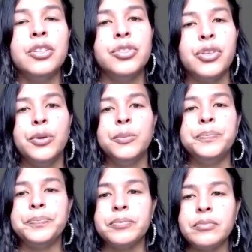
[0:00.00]
So
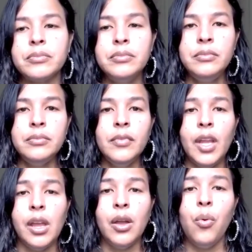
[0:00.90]

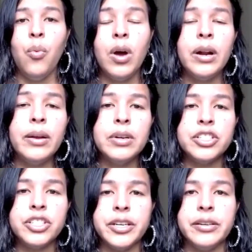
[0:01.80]
what I want to
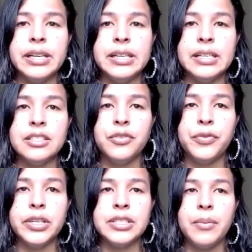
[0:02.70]
share is,
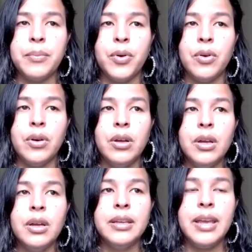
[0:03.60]
for example,
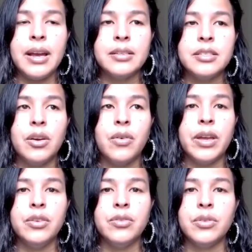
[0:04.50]
yes,
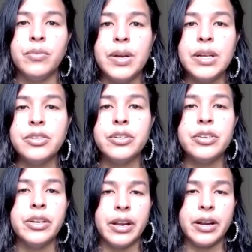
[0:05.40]
okay, you
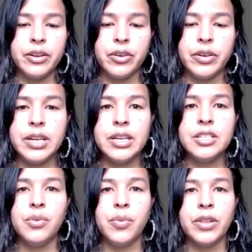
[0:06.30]
surrendered, you got on your
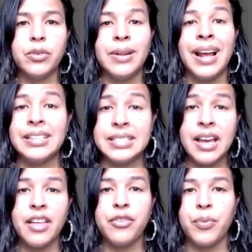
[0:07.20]
knees, you went through that
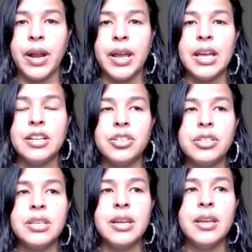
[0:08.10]
death, right? And
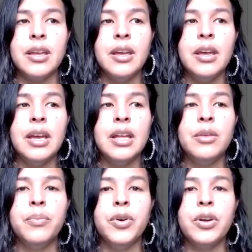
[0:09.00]
just like in
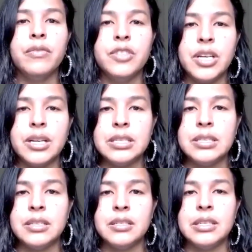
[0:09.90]
the book of
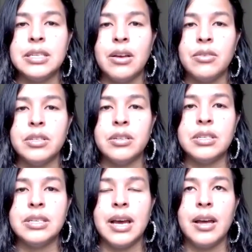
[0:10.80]
Genesis, it tells
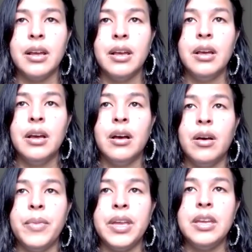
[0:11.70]
us that
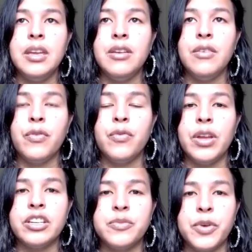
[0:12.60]
Eve,
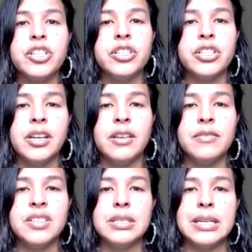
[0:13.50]
the expression she
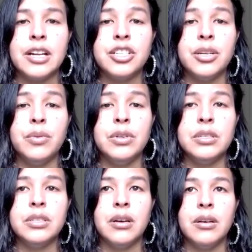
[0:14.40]
gives is that she
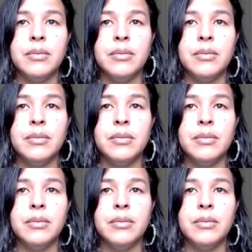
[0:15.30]
was